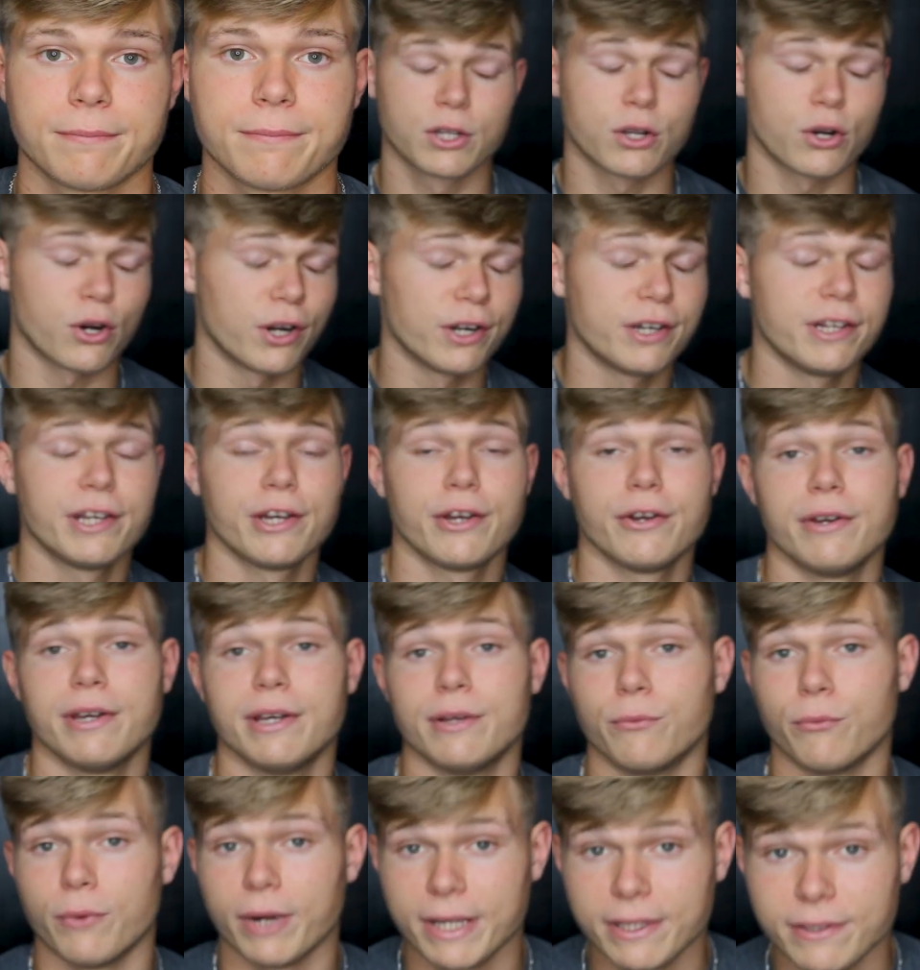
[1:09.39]
Cardio
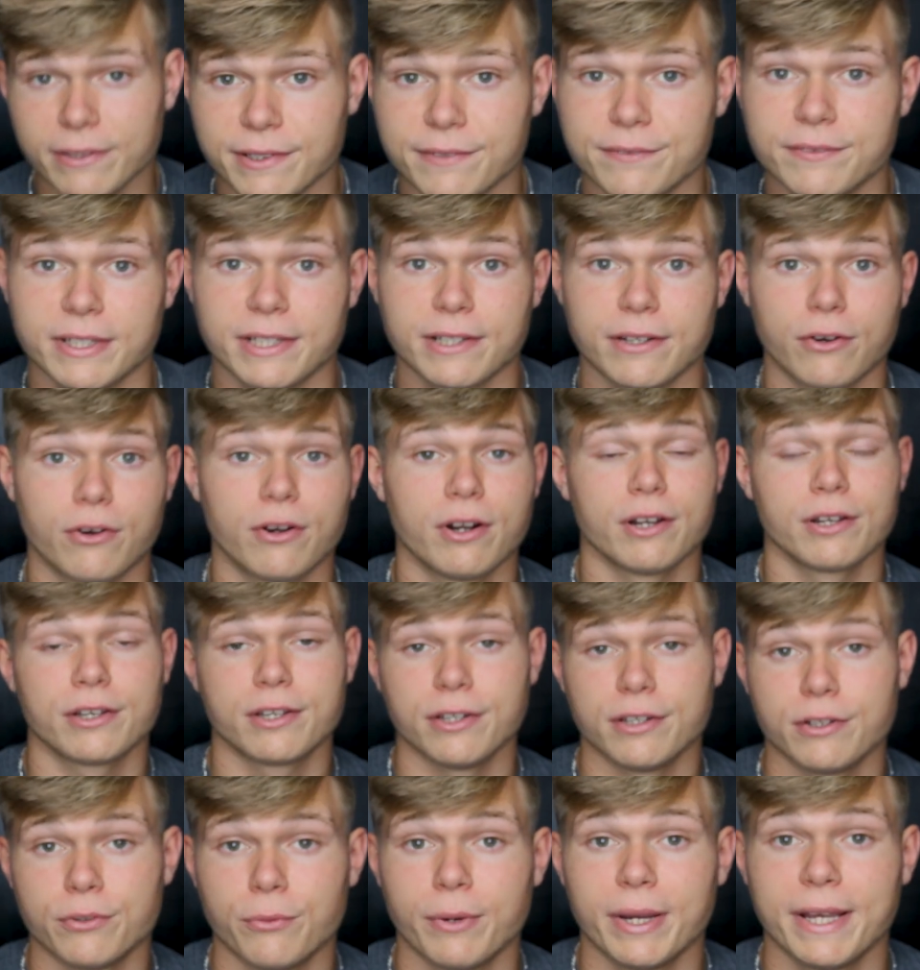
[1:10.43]
and weightlifting are a
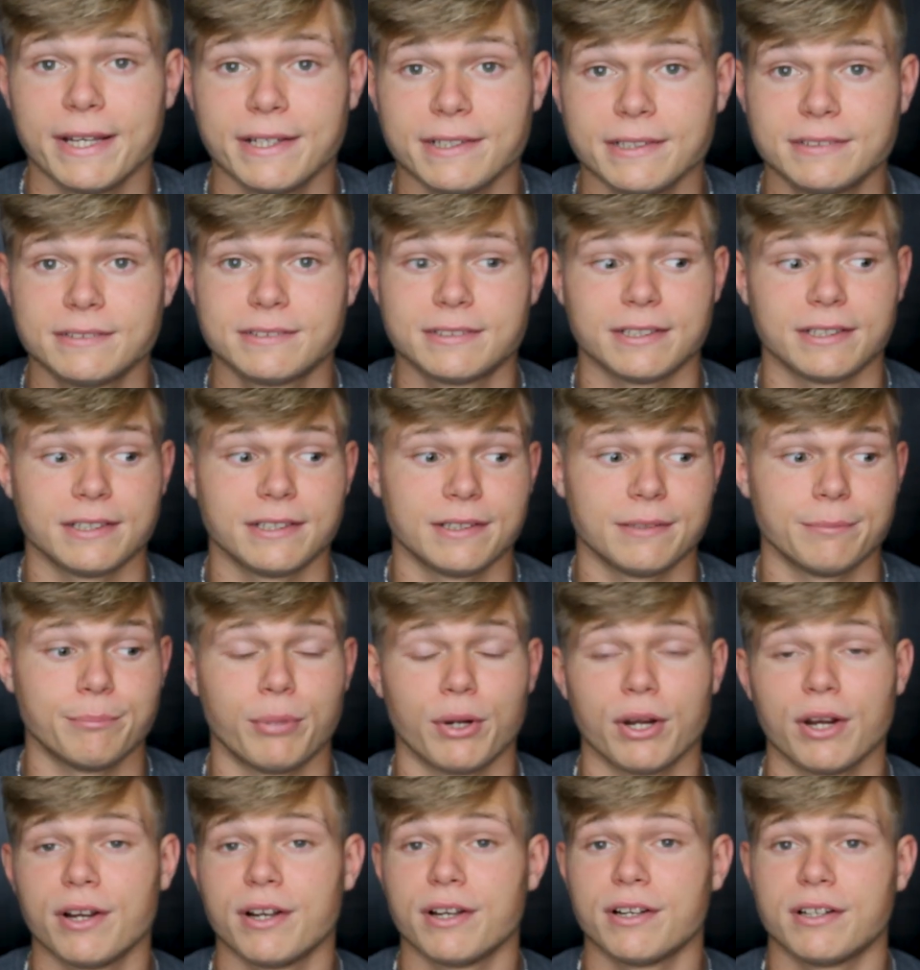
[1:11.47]
good way to
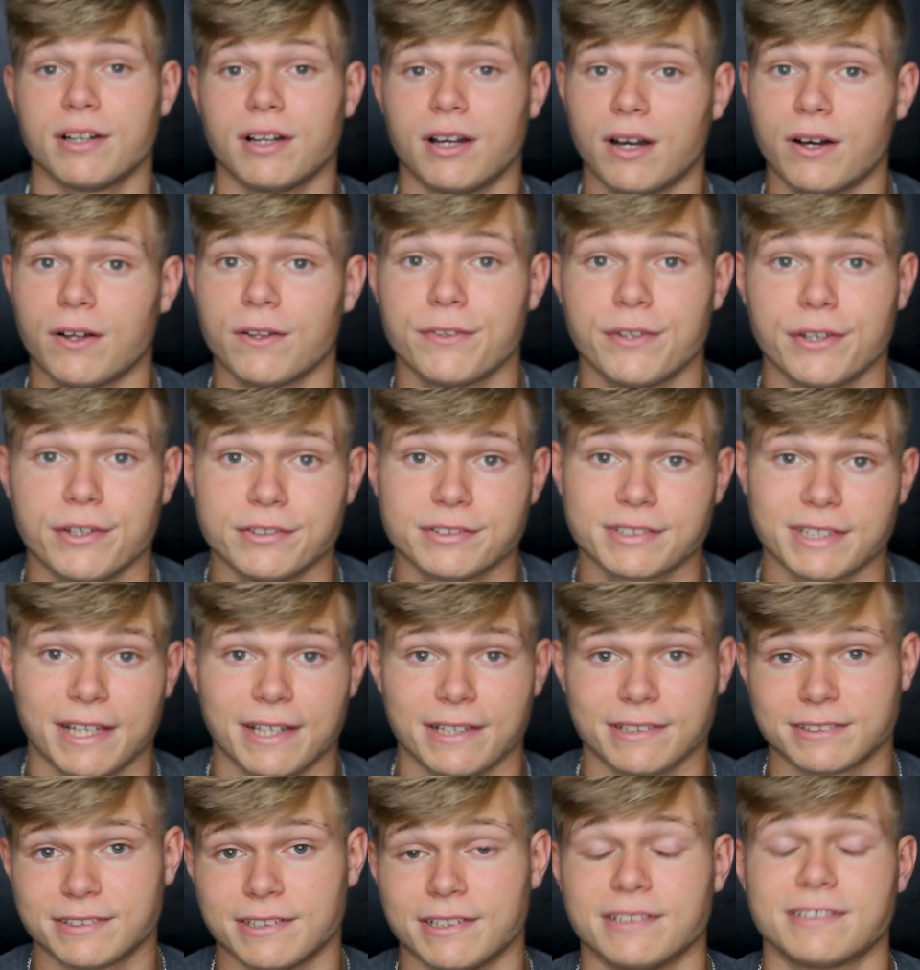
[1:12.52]
burn all those
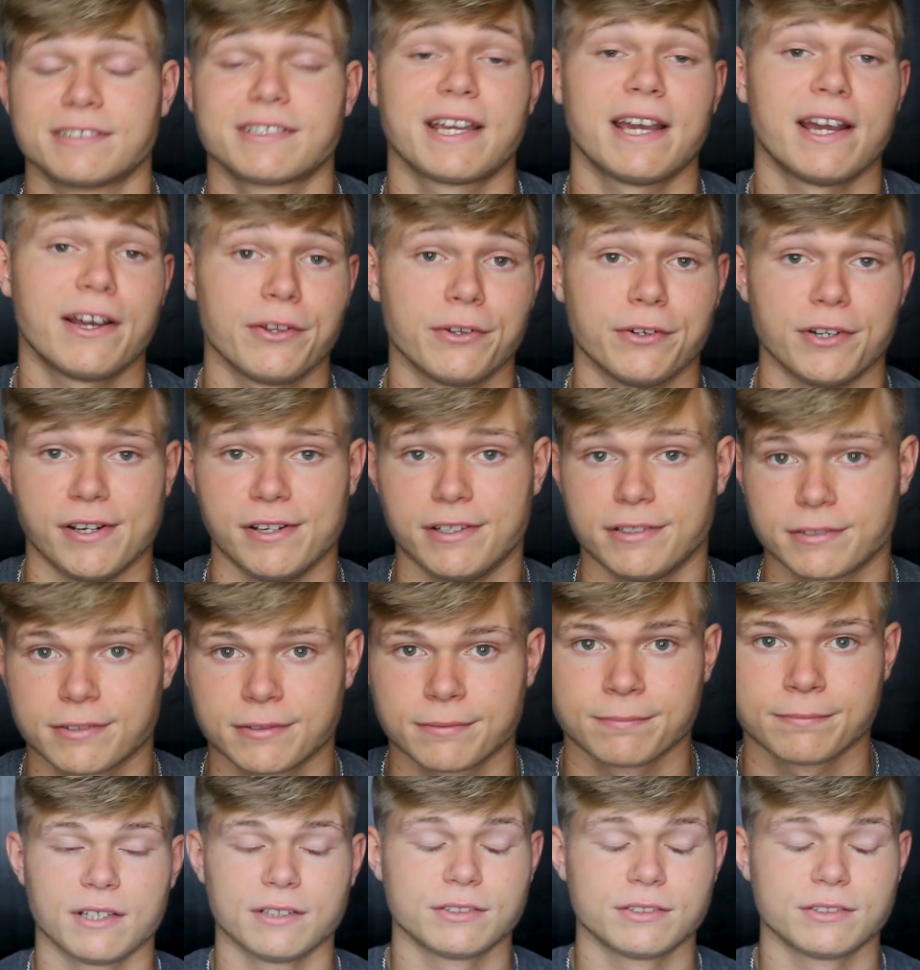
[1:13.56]
excess calories.